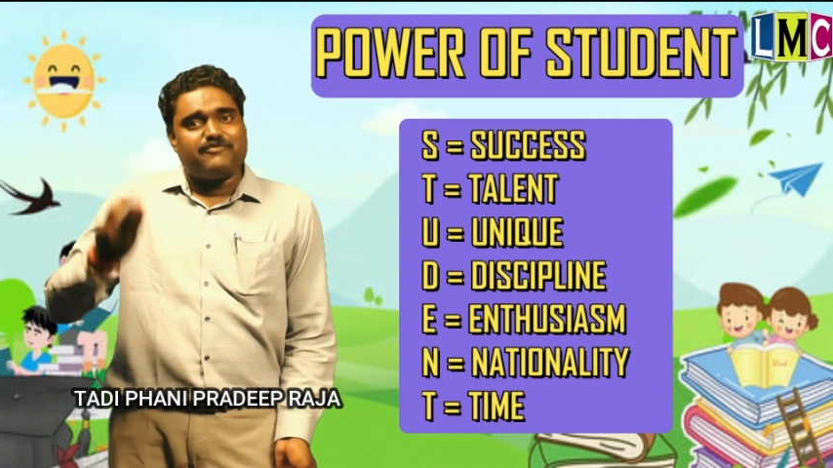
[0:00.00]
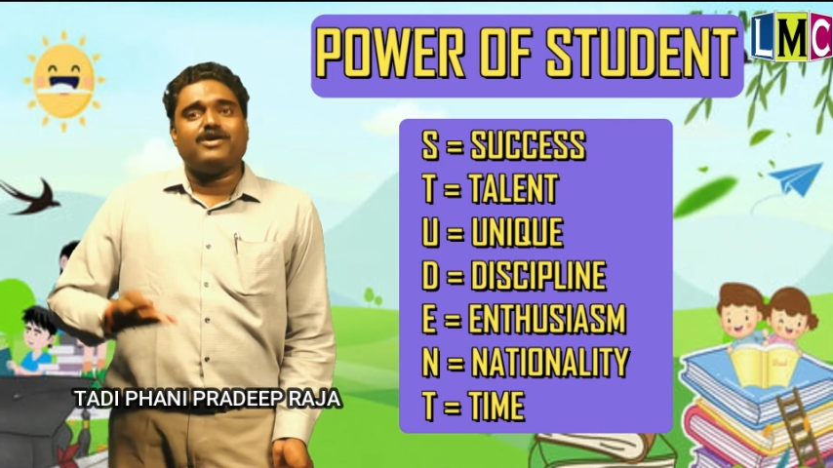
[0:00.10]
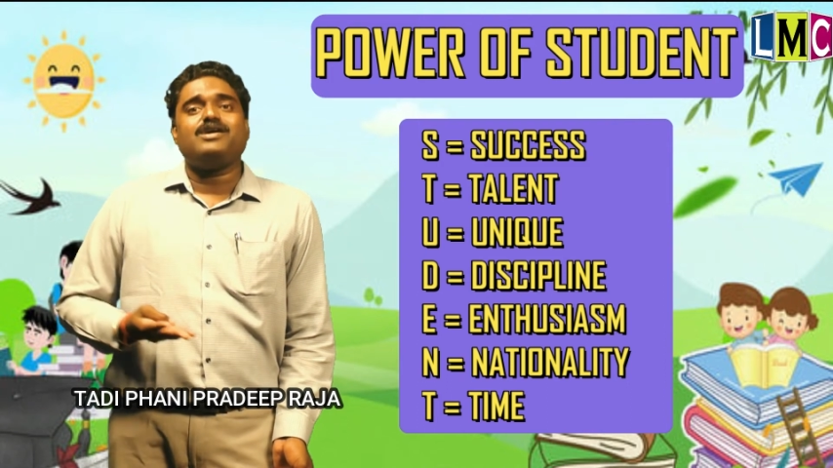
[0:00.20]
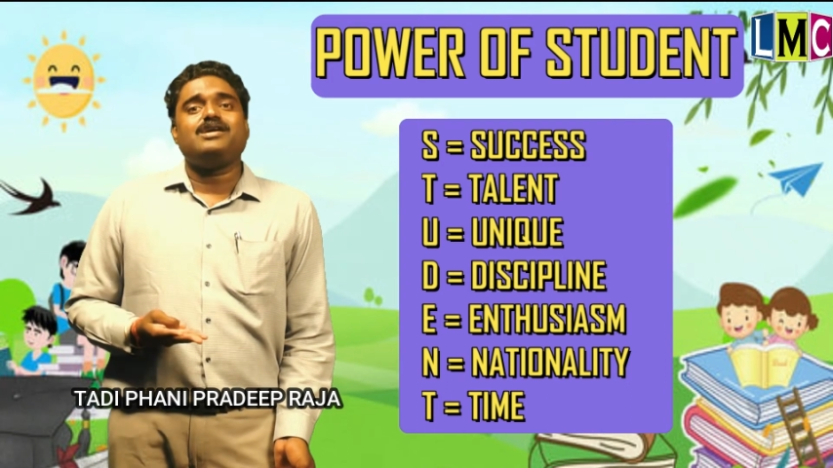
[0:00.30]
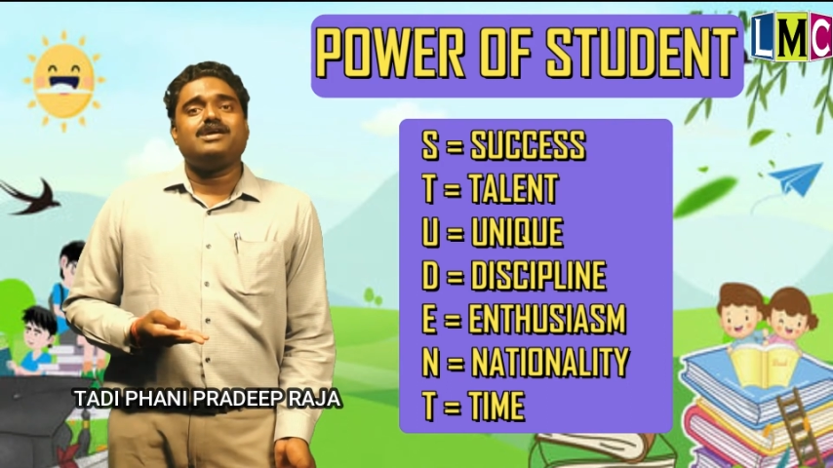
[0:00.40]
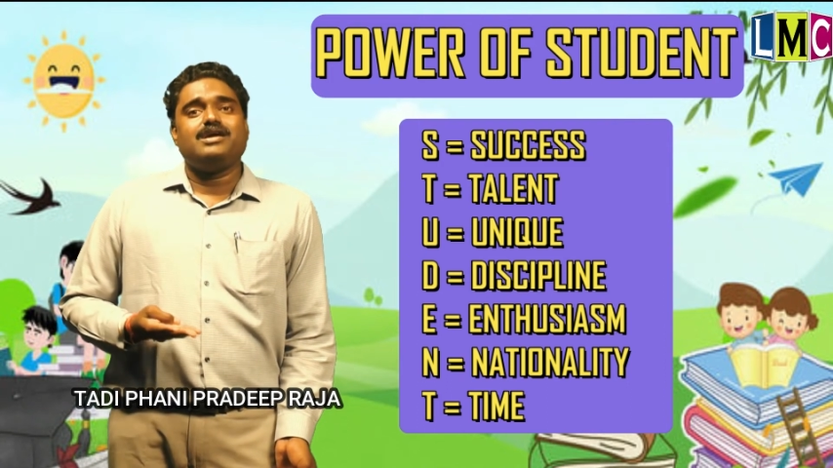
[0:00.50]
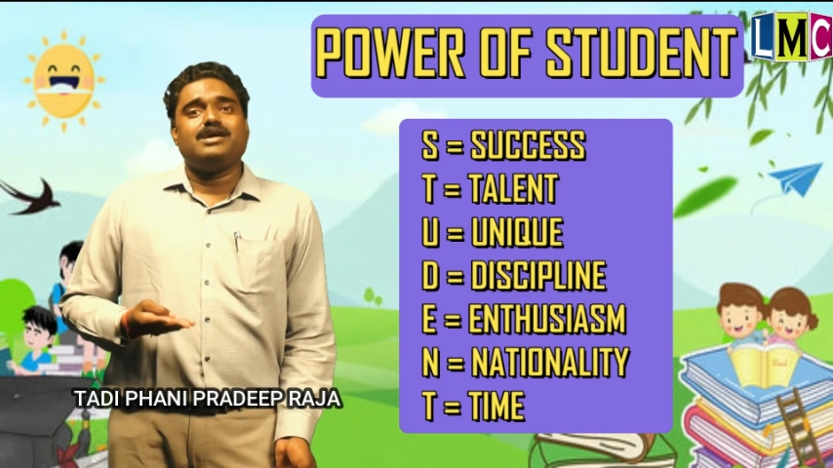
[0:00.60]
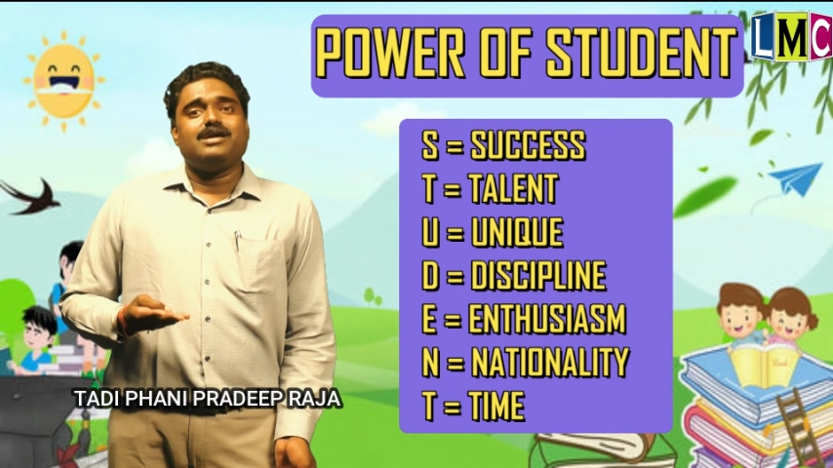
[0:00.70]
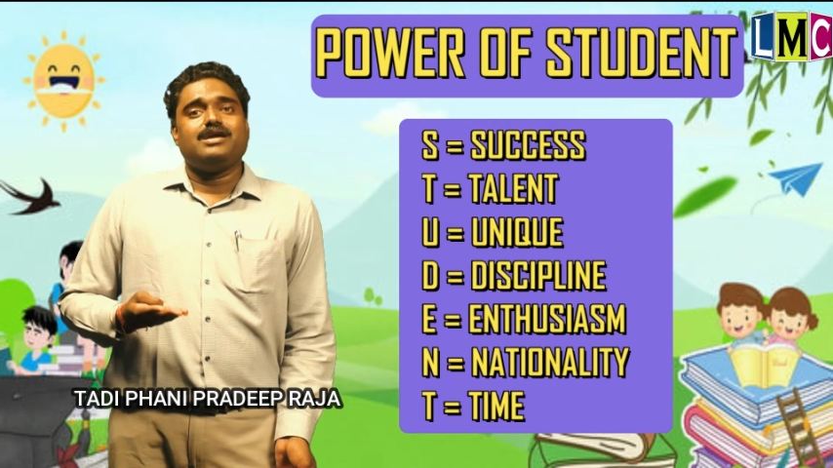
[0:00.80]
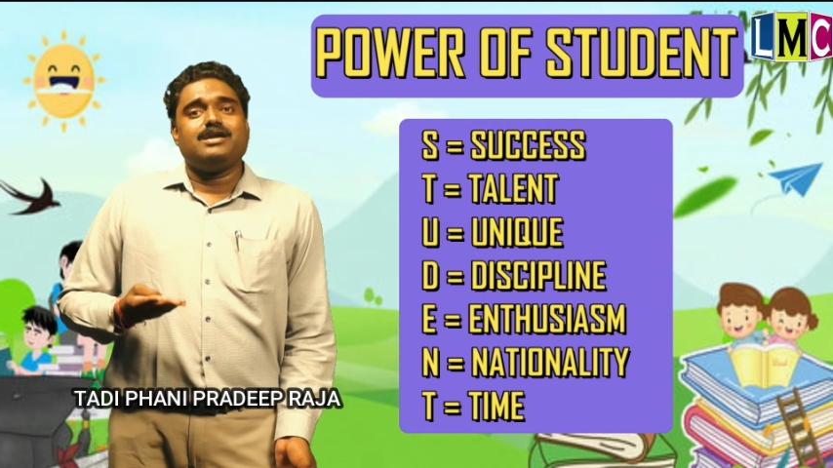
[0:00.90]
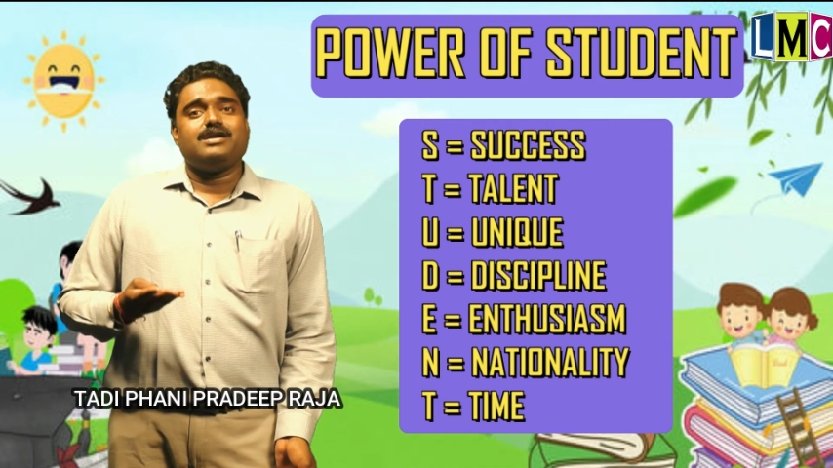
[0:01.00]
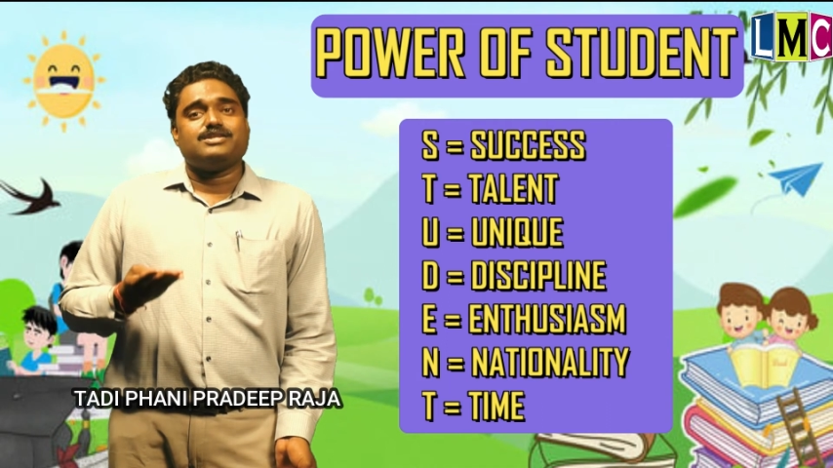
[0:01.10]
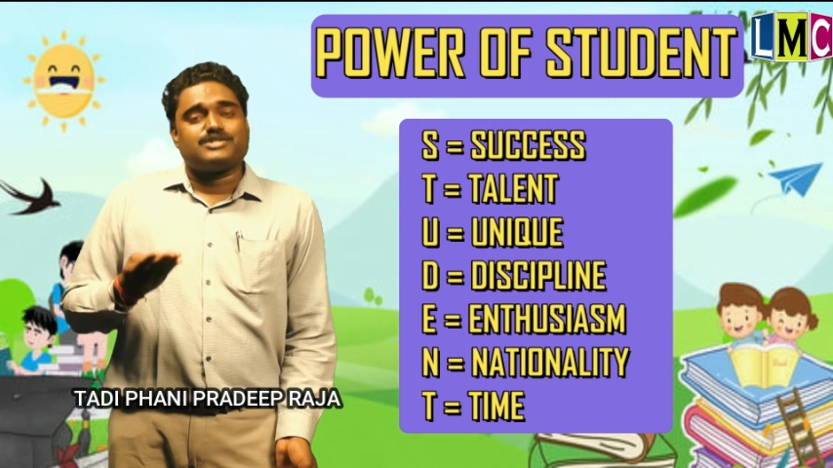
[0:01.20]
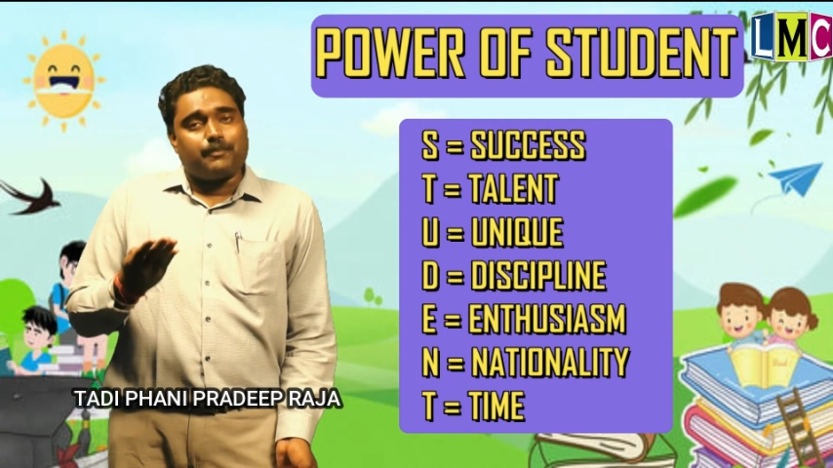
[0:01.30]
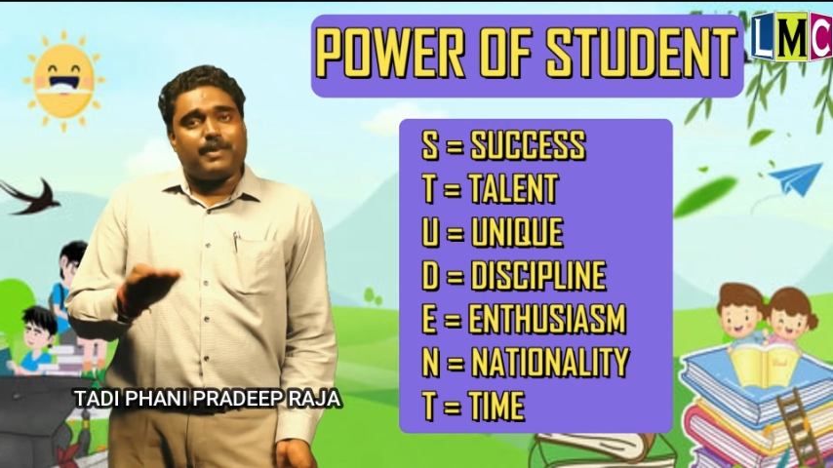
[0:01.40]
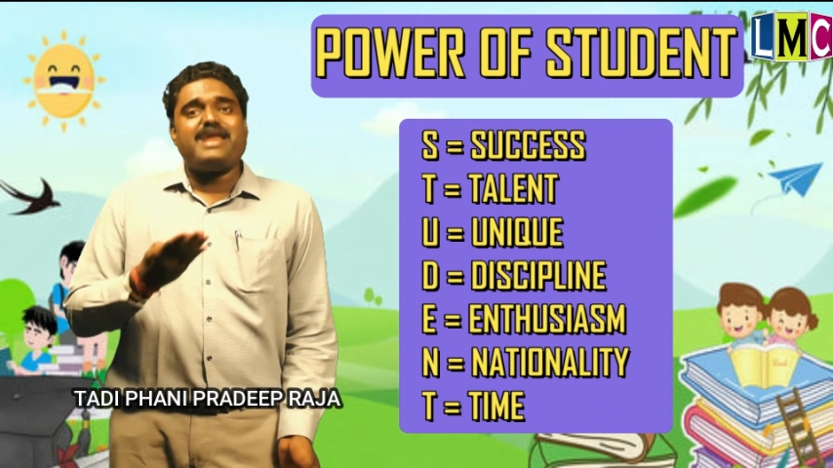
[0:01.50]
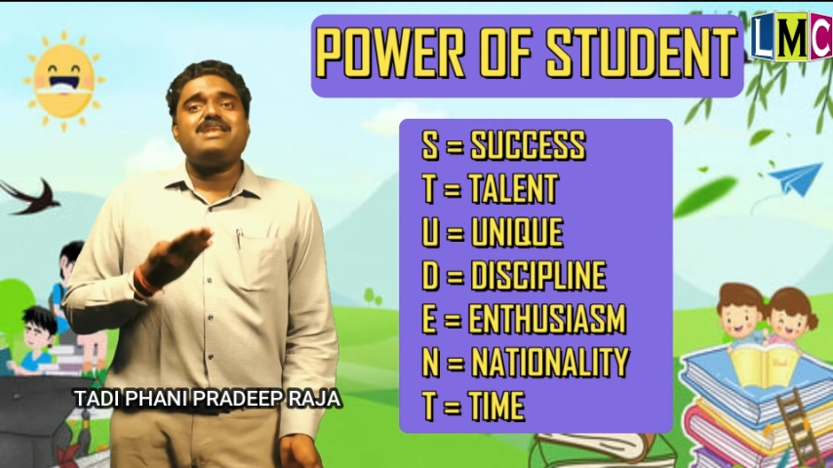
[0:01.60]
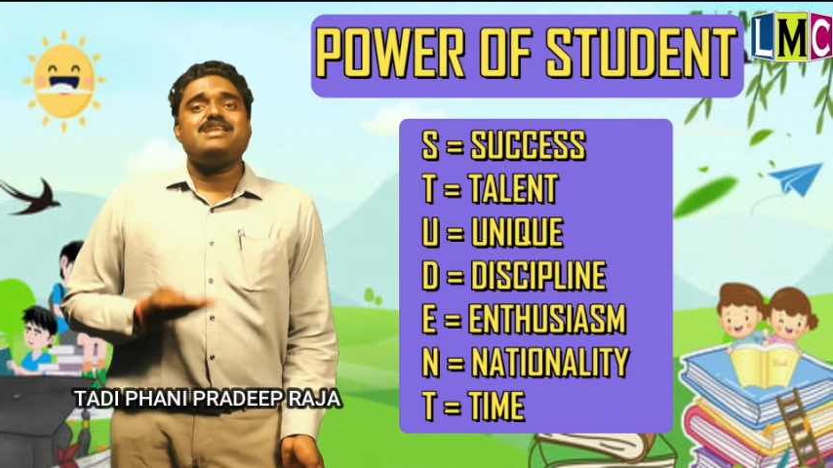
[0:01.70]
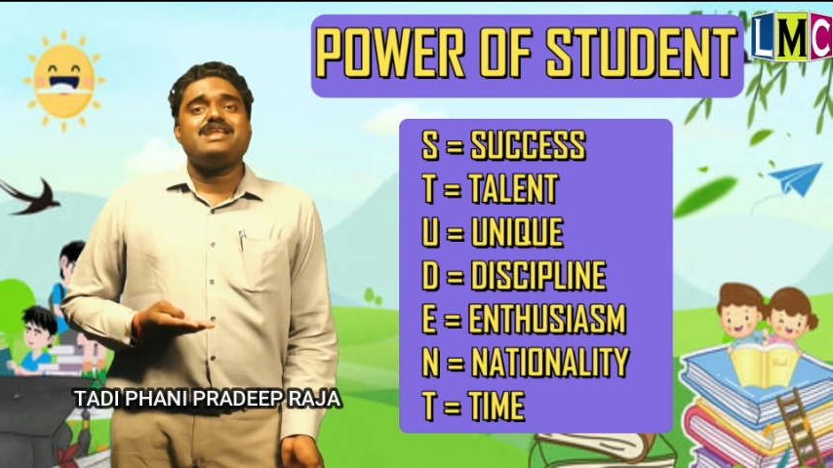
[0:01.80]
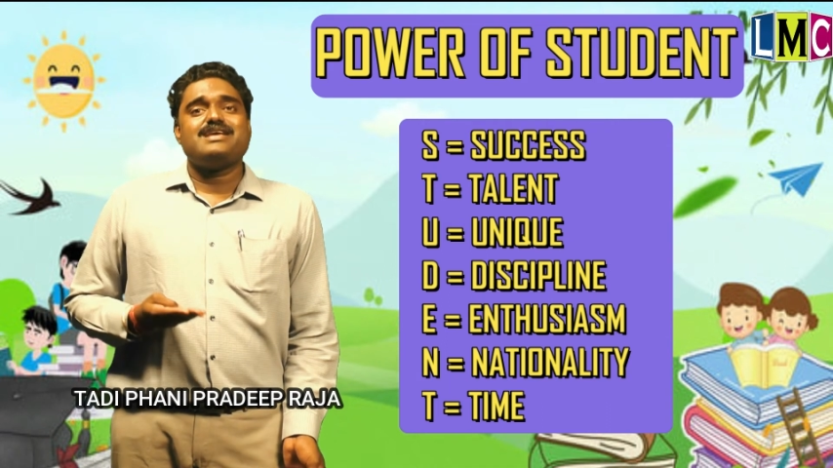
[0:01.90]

for discipline,